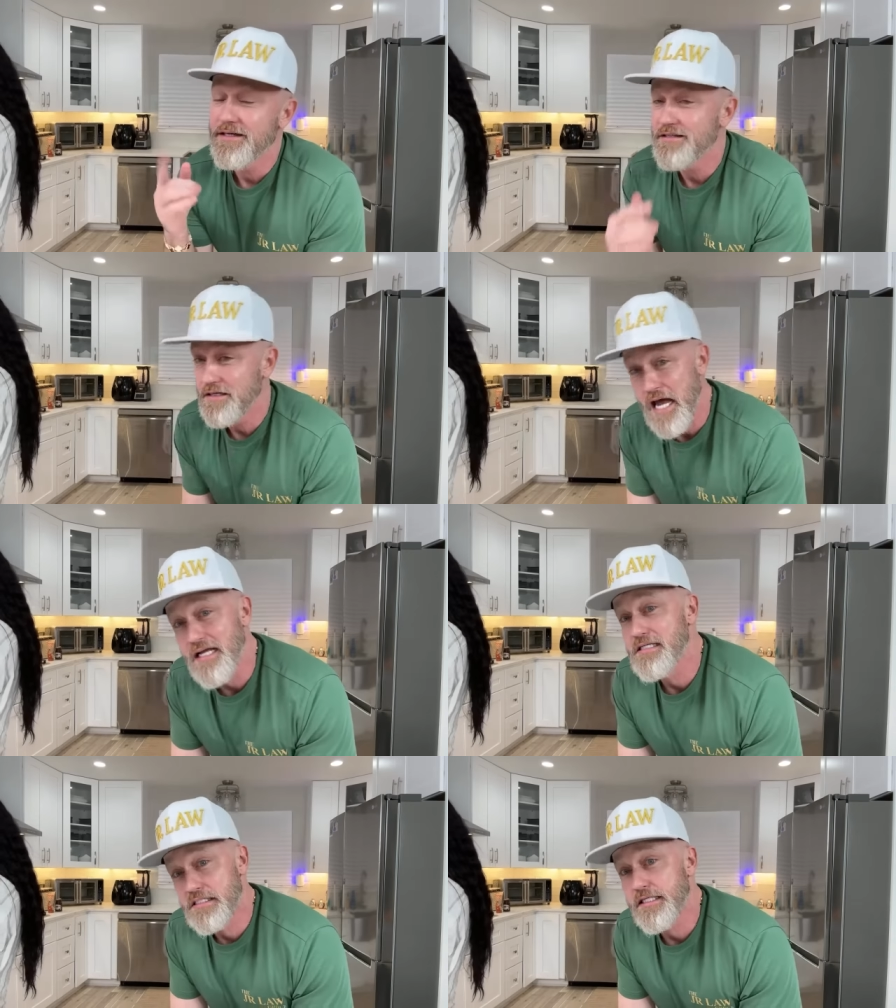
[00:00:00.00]
you're
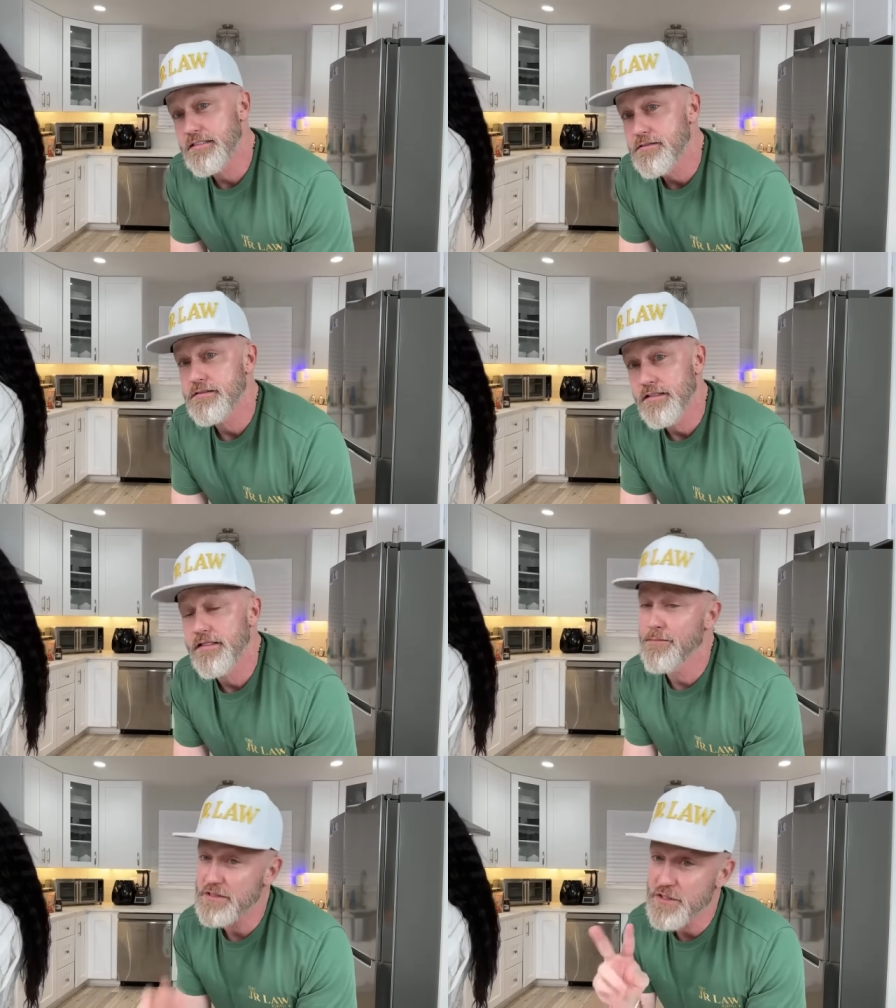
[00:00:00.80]
negligent. And
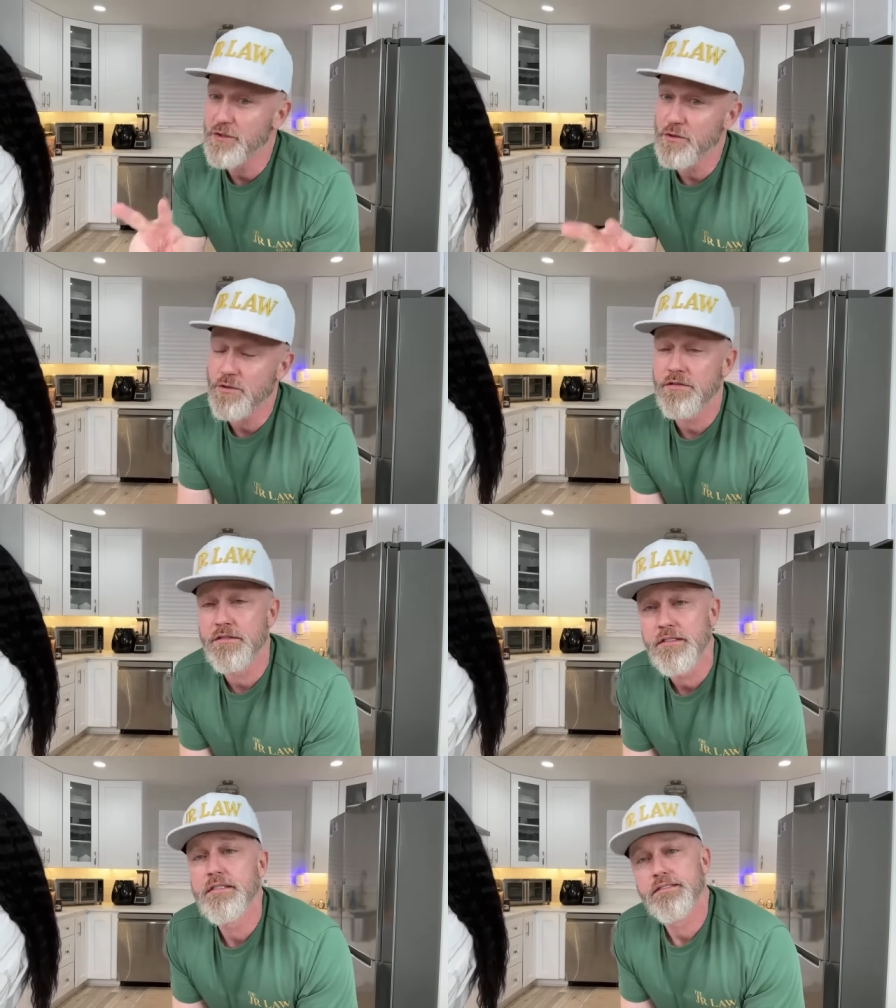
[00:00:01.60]
number two,
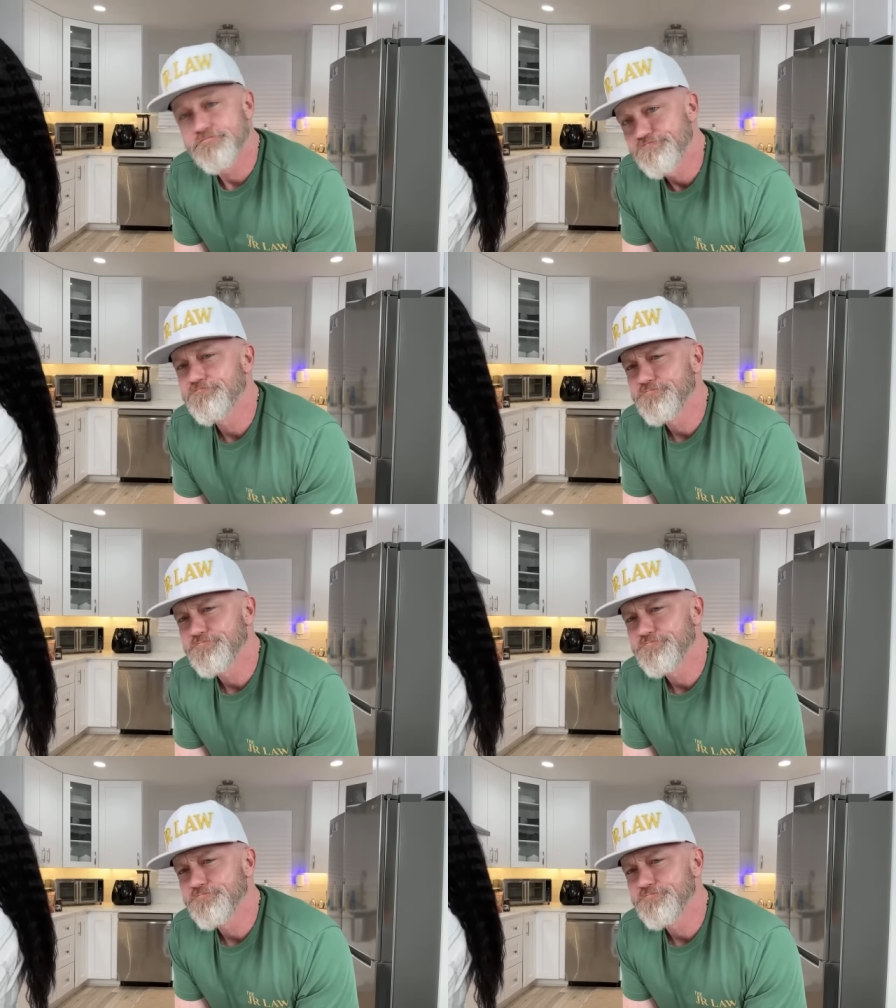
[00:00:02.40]
you tried it.